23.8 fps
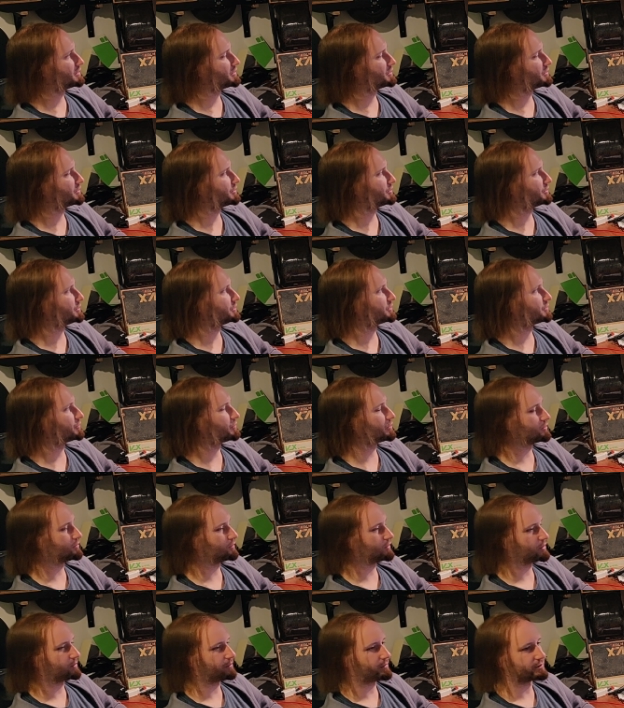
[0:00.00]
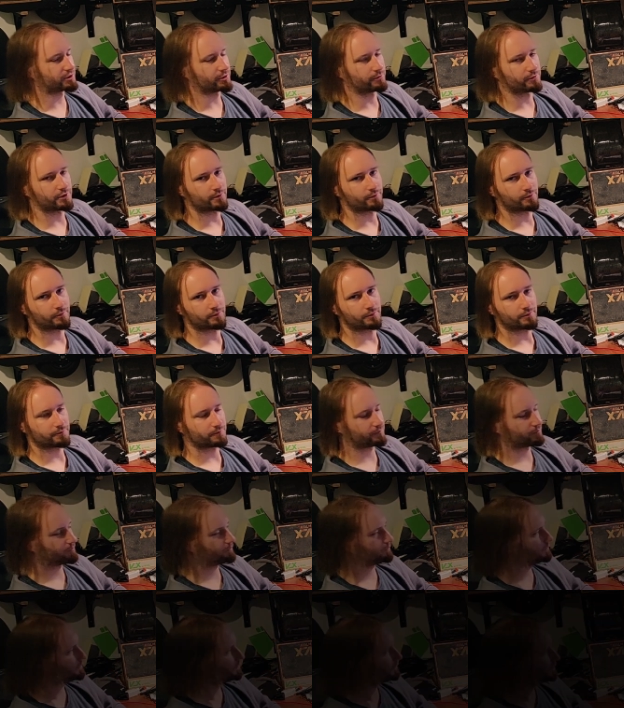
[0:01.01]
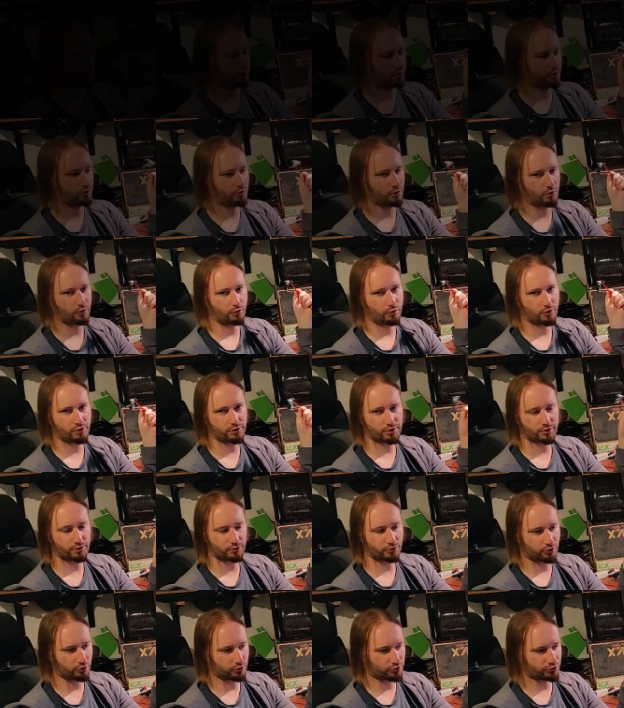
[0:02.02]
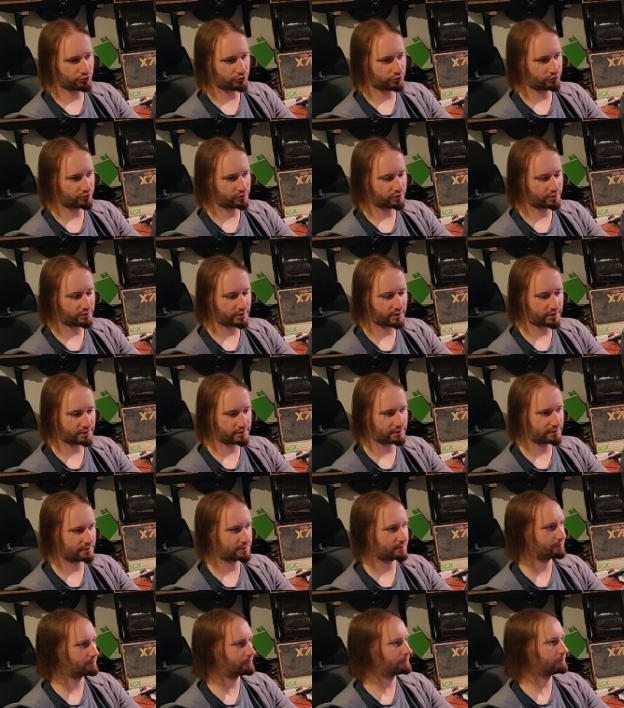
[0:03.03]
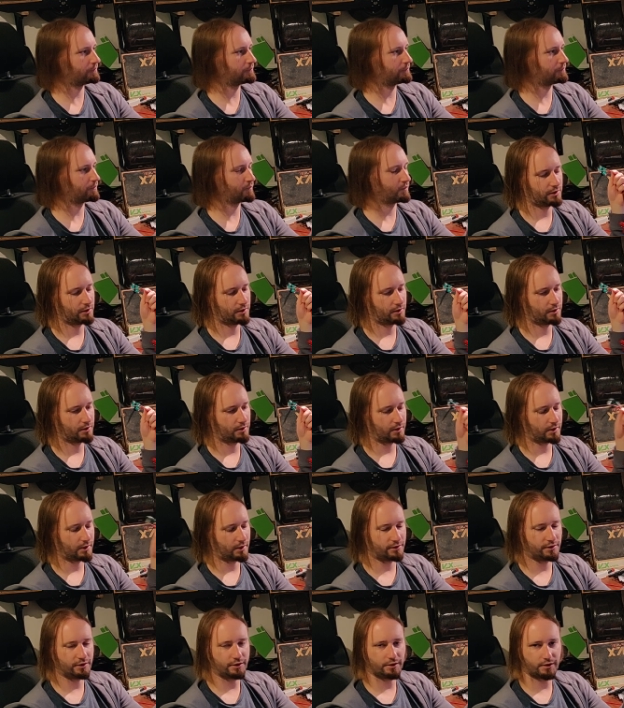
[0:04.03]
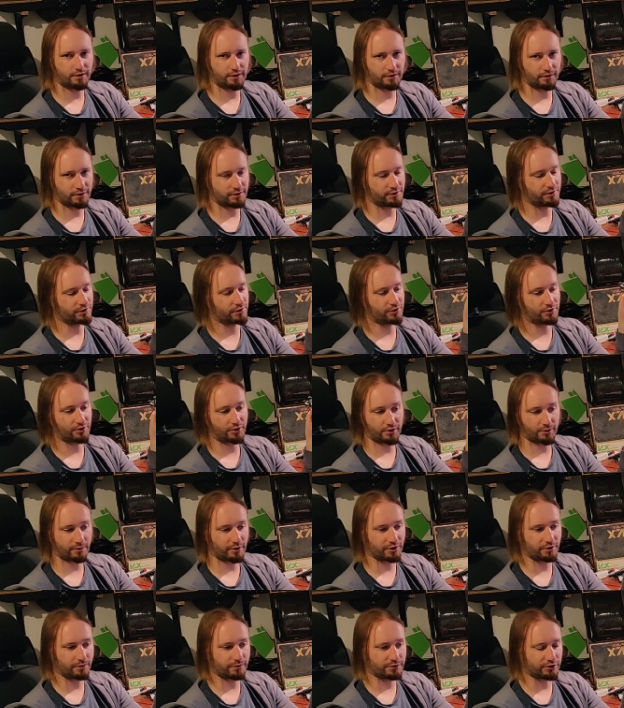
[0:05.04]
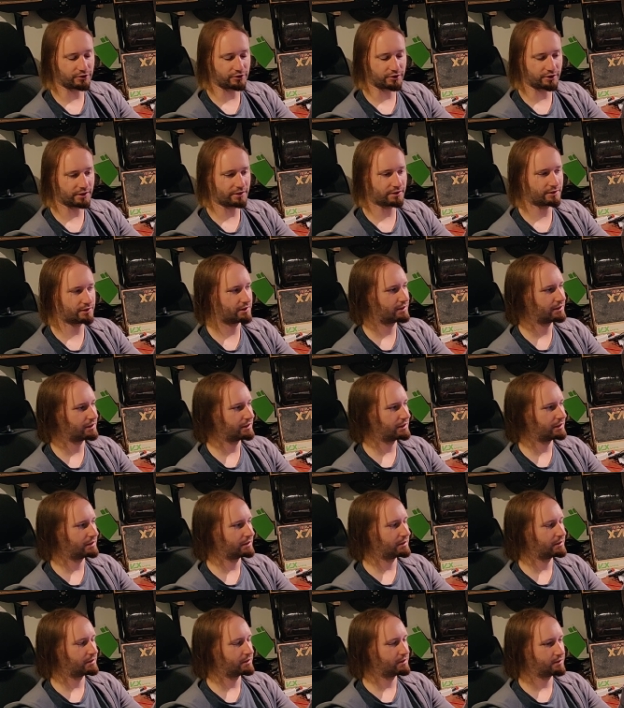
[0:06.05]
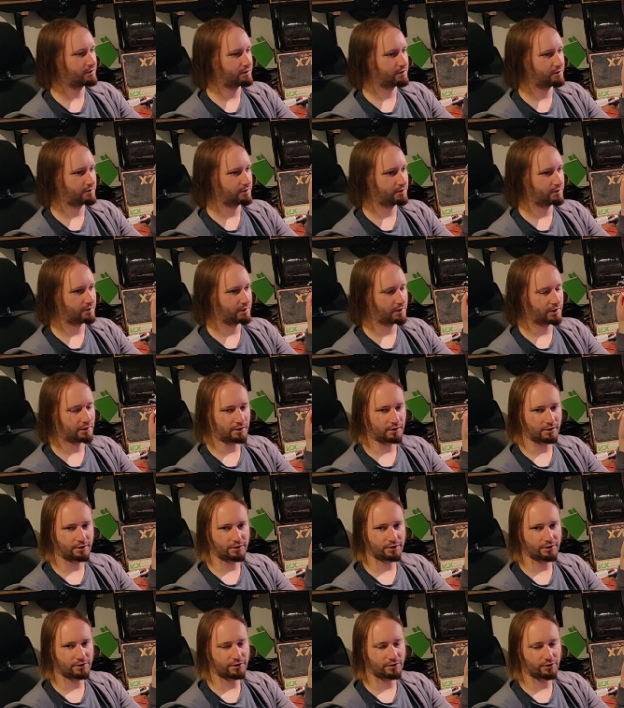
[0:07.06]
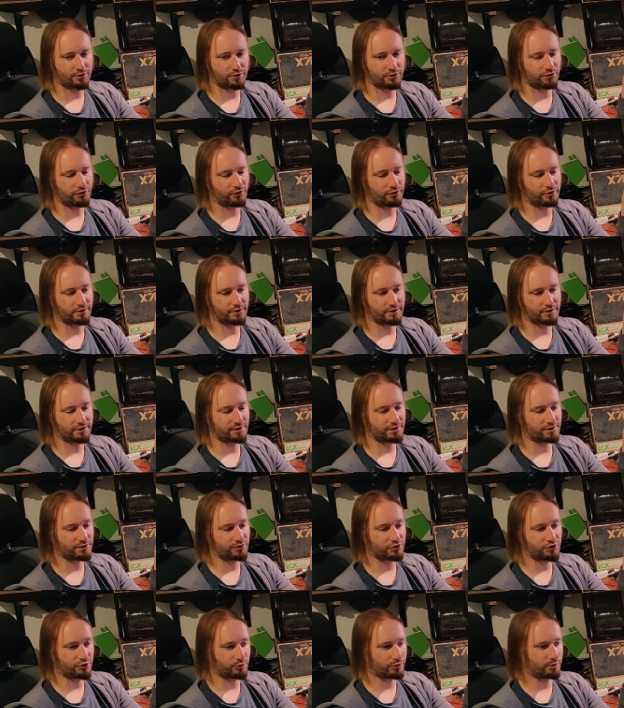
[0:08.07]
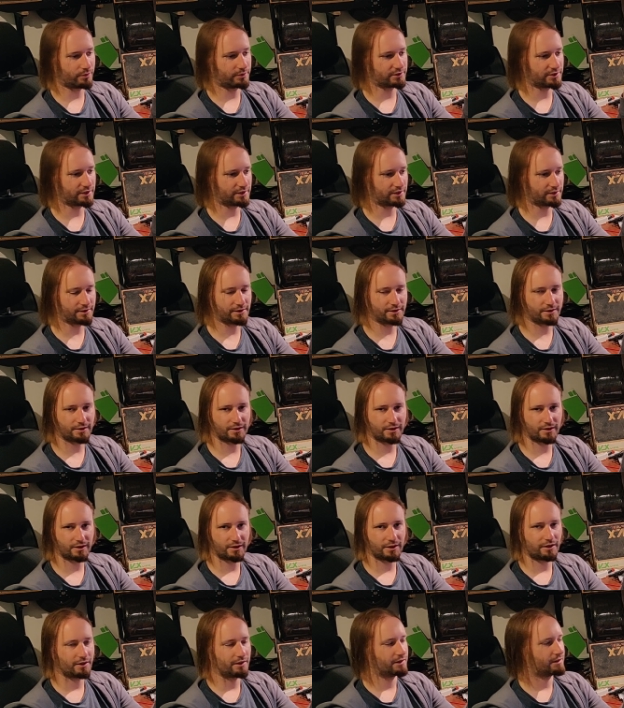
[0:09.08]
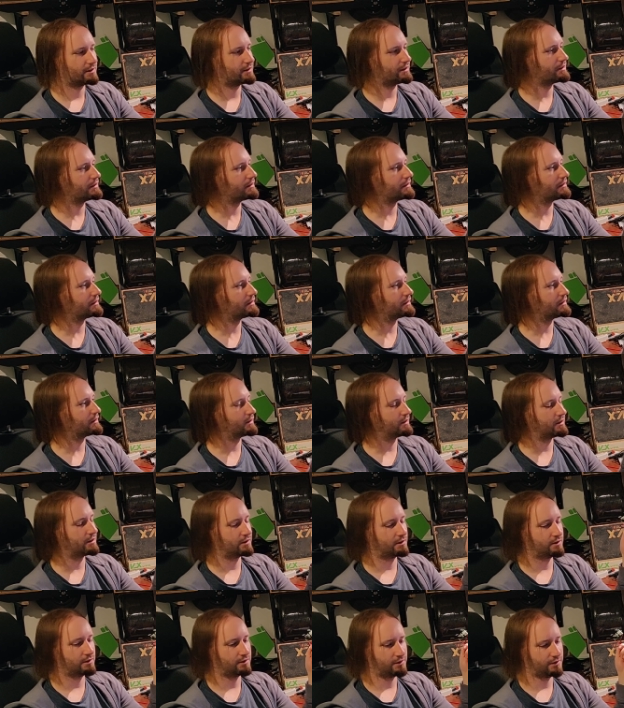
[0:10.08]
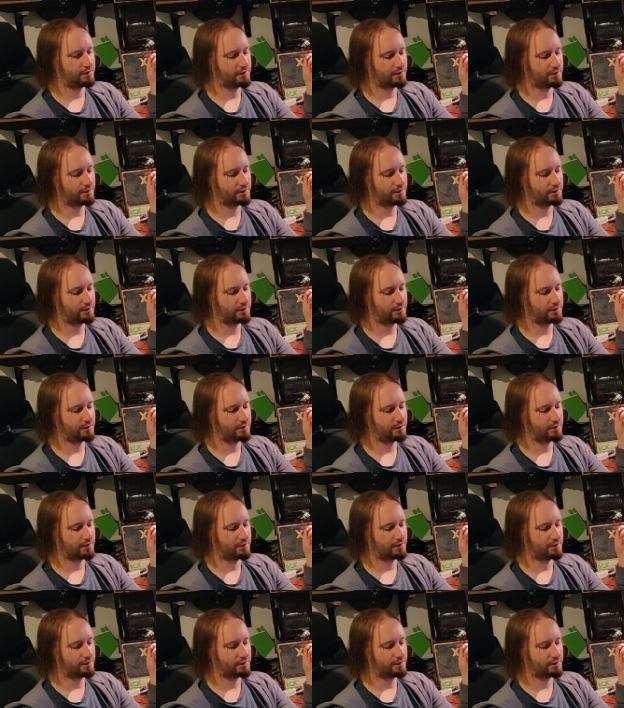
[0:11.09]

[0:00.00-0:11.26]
so this won't be a problem. What's the conclusion of this test? I think this is not a bad product, at least not for its cheap price. Uh,